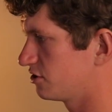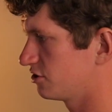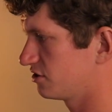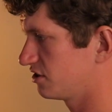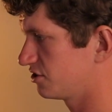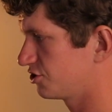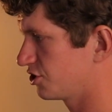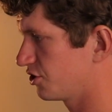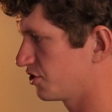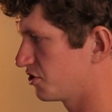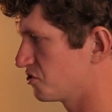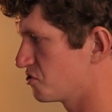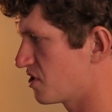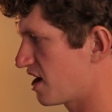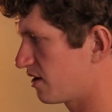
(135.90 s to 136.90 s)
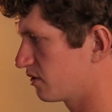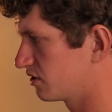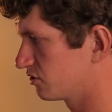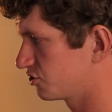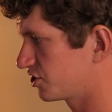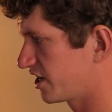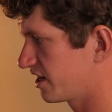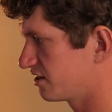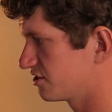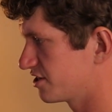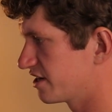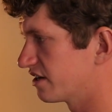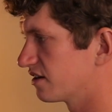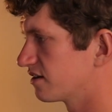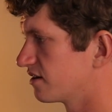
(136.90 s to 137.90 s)
just to show you how it'll change
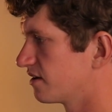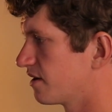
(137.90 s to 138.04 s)
here.